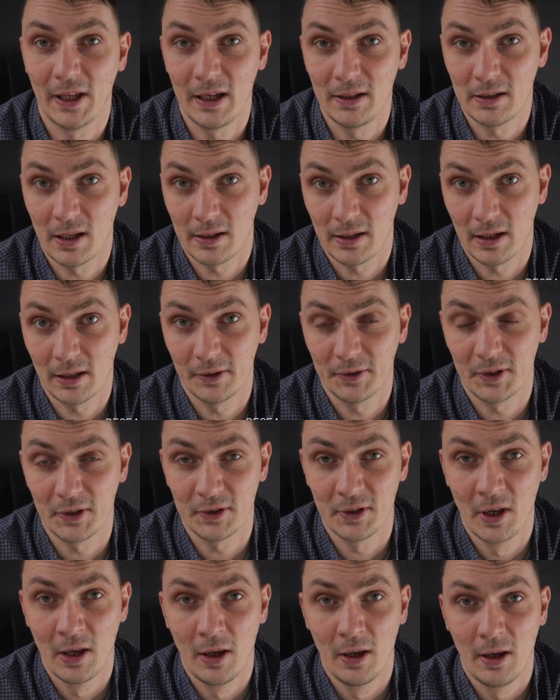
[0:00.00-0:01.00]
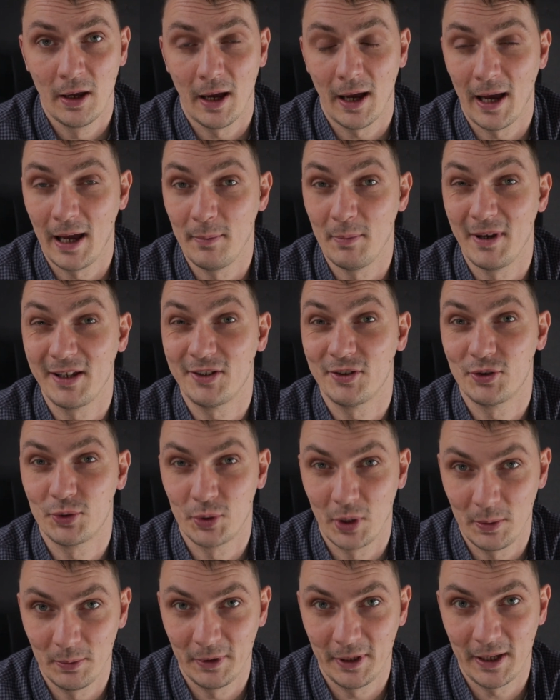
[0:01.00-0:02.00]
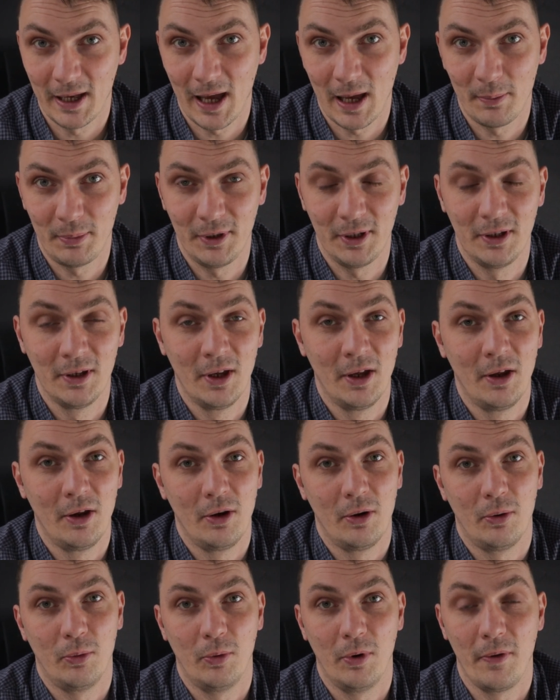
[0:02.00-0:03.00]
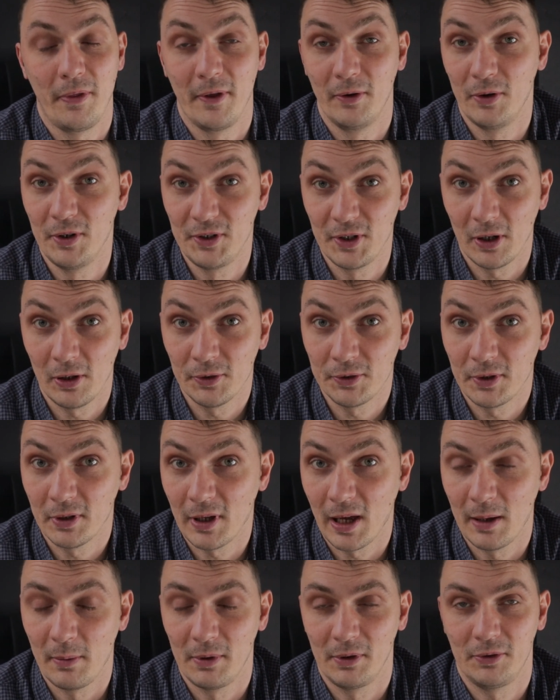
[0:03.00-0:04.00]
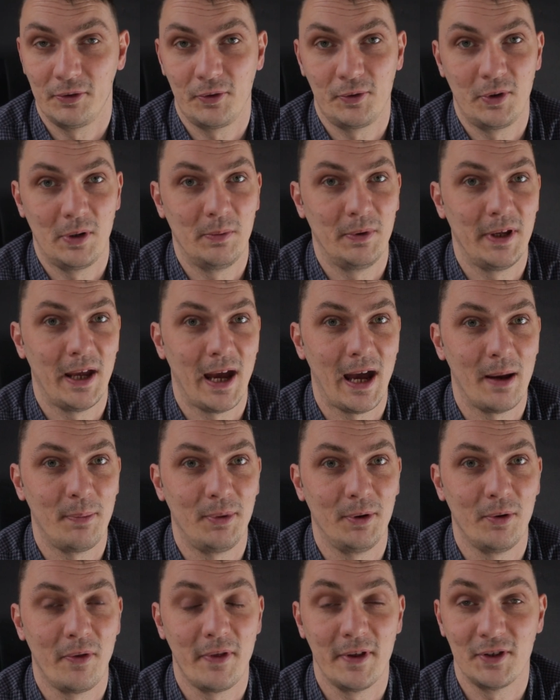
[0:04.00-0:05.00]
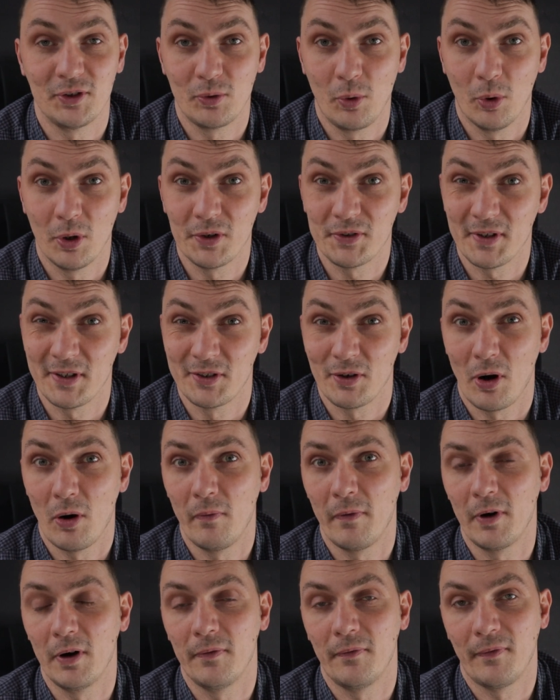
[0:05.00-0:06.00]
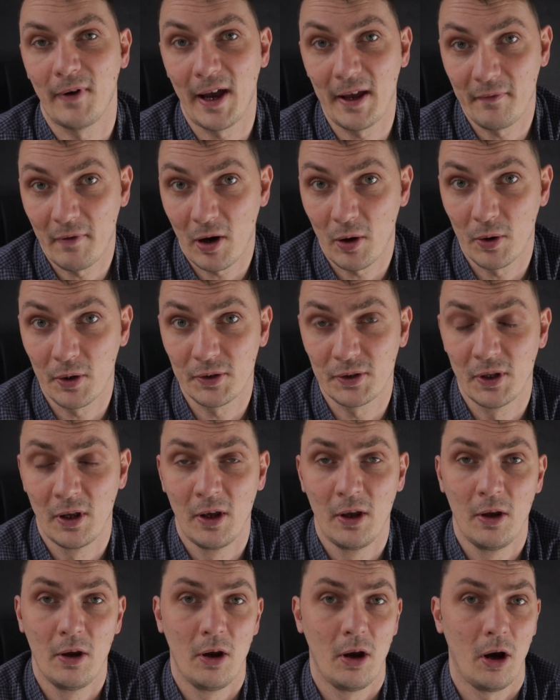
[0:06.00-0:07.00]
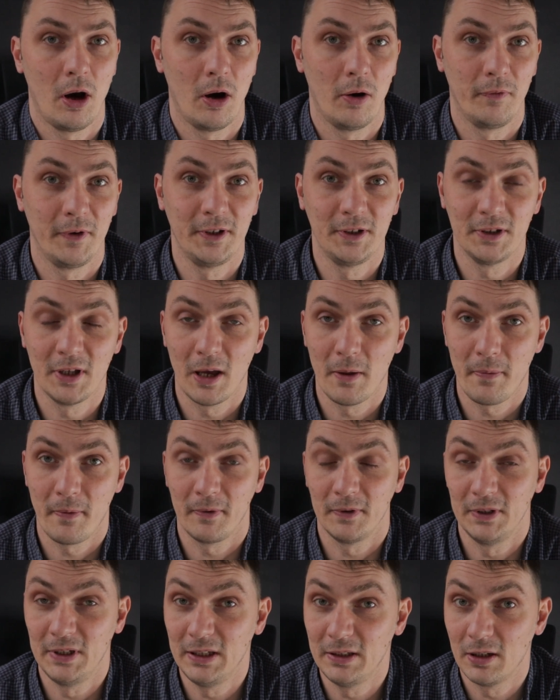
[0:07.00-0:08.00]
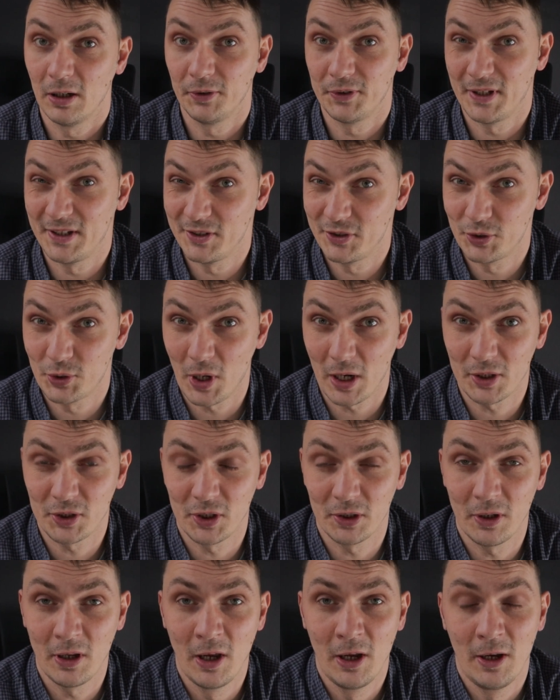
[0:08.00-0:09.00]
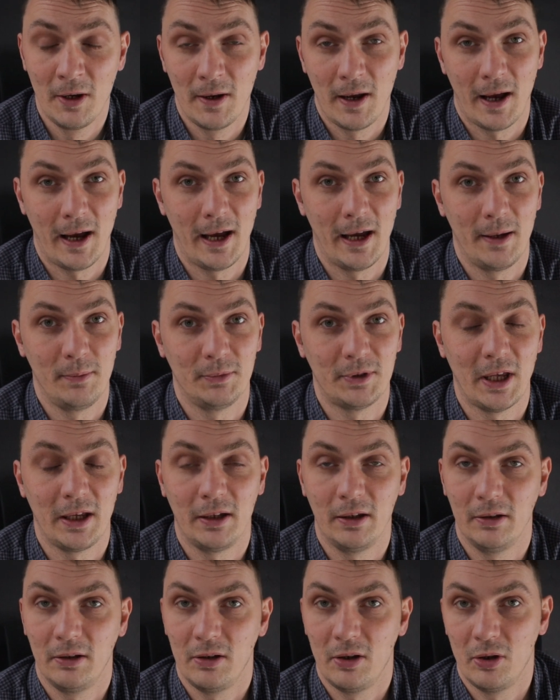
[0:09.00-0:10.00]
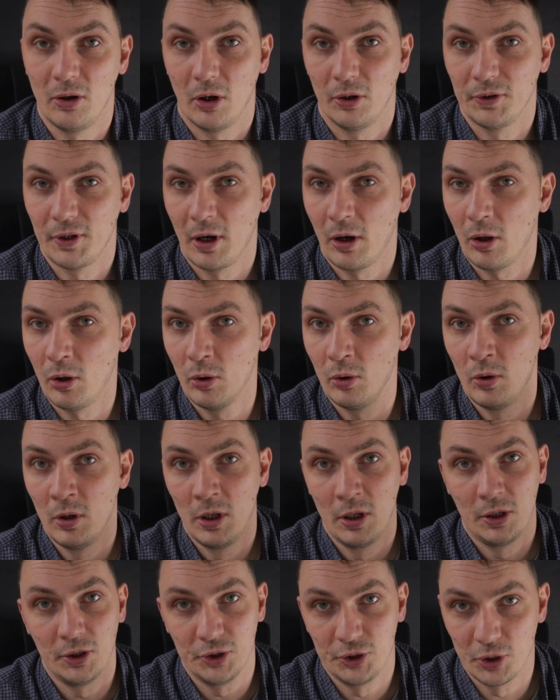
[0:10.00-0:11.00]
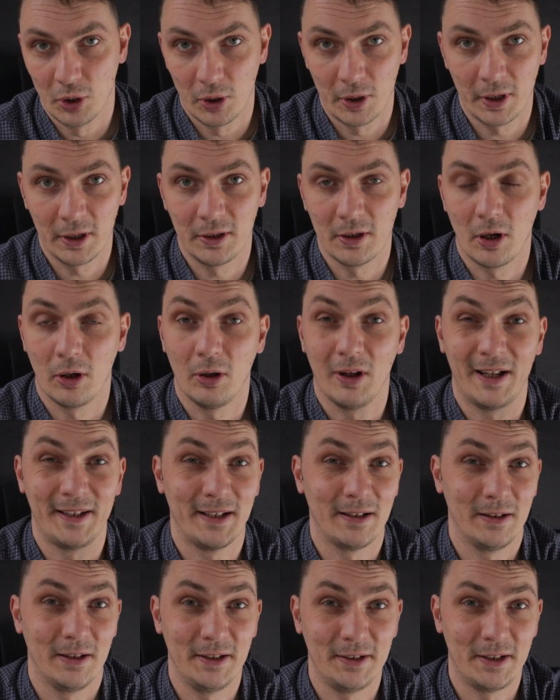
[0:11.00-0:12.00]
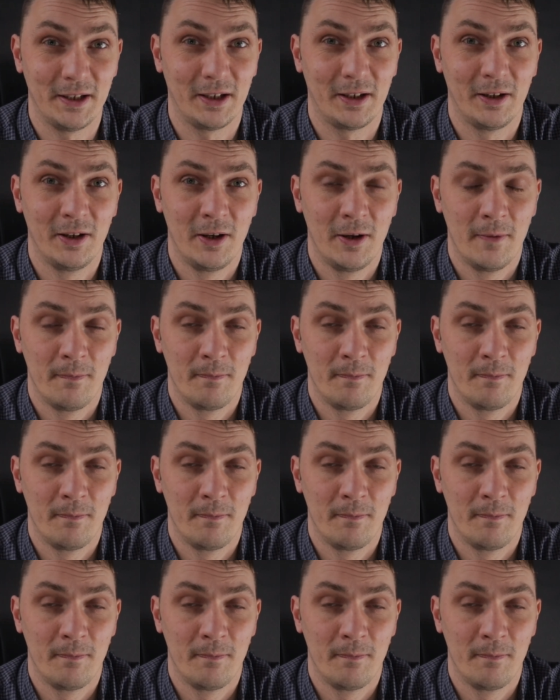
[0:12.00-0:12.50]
data analysis. I'm extremely happy with the result. I'm extremely happy with this course. It's over five hours of in-depth detailed instruction. I'm taking you on the whole journey, the whole analytic